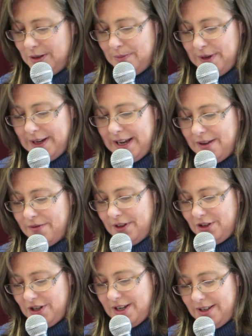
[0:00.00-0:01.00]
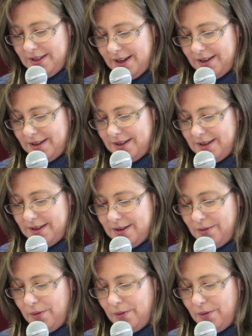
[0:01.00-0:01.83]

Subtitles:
to believe in Jesus,